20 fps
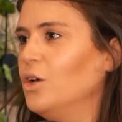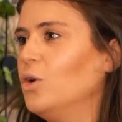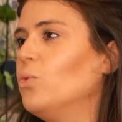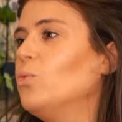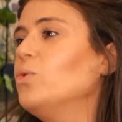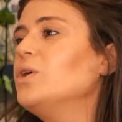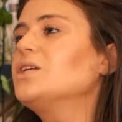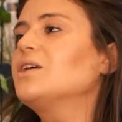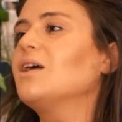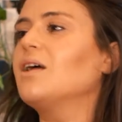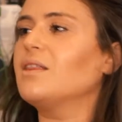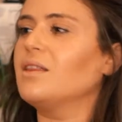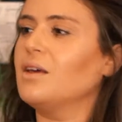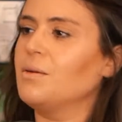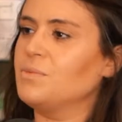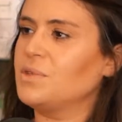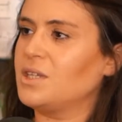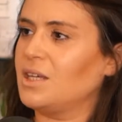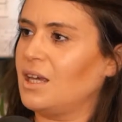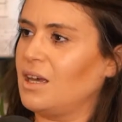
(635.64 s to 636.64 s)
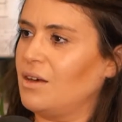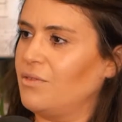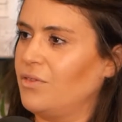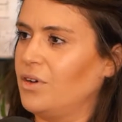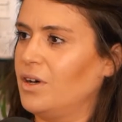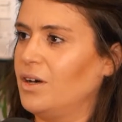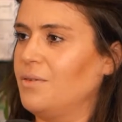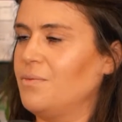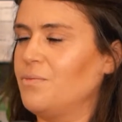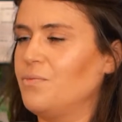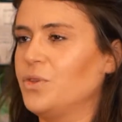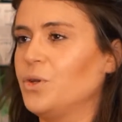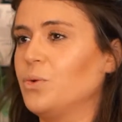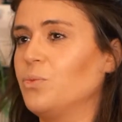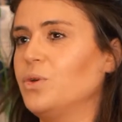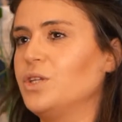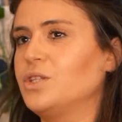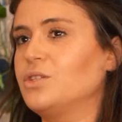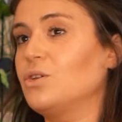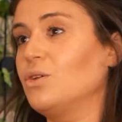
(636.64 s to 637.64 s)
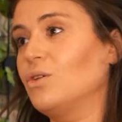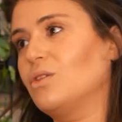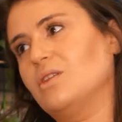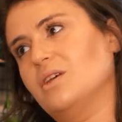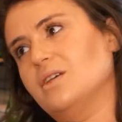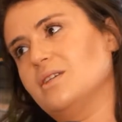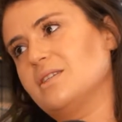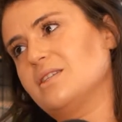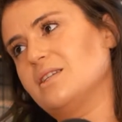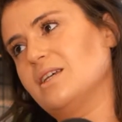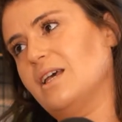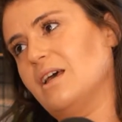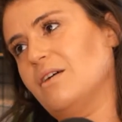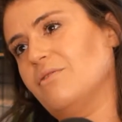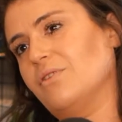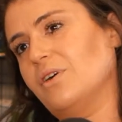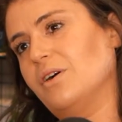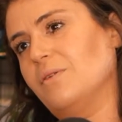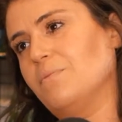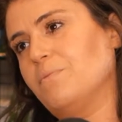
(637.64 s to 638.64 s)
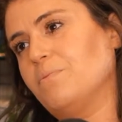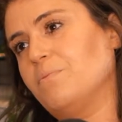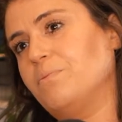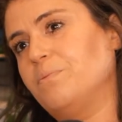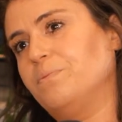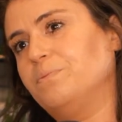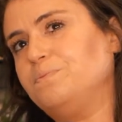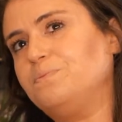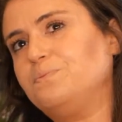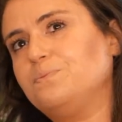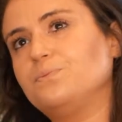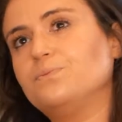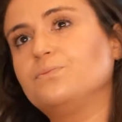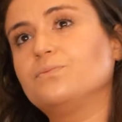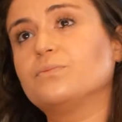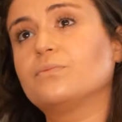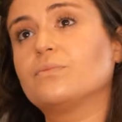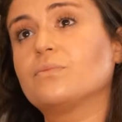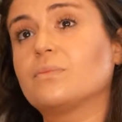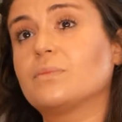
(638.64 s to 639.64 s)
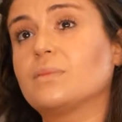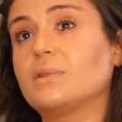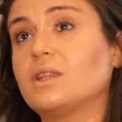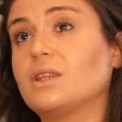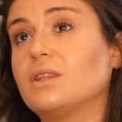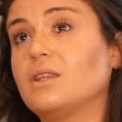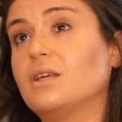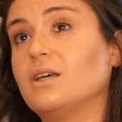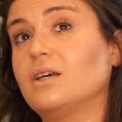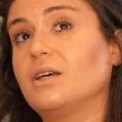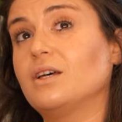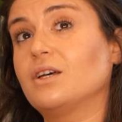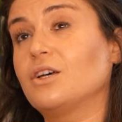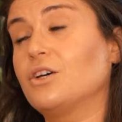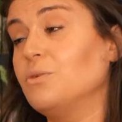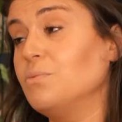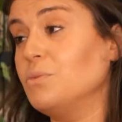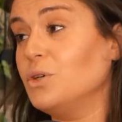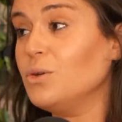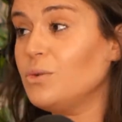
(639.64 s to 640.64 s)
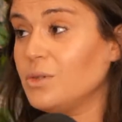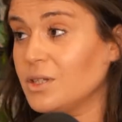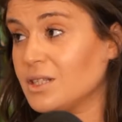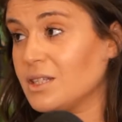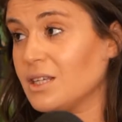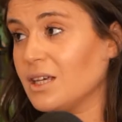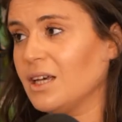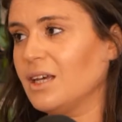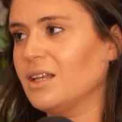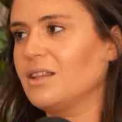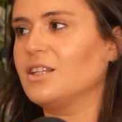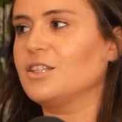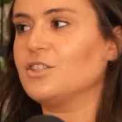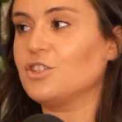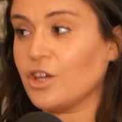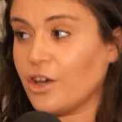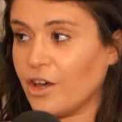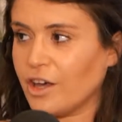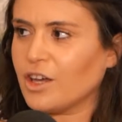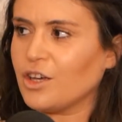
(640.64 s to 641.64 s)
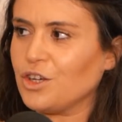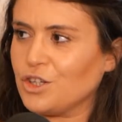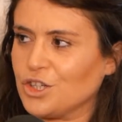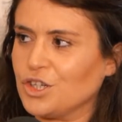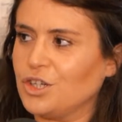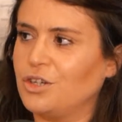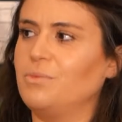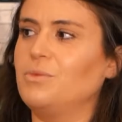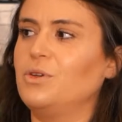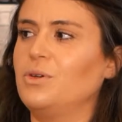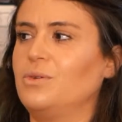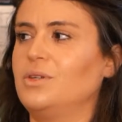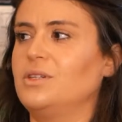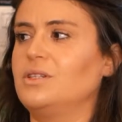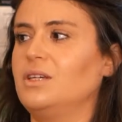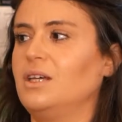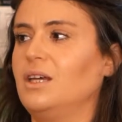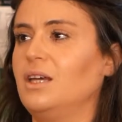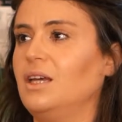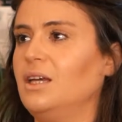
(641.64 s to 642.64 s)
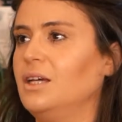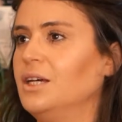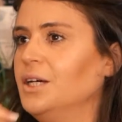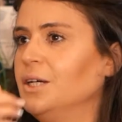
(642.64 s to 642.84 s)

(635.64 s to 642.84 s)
We'd get them together and we'd do things together. The community, the Turkish community,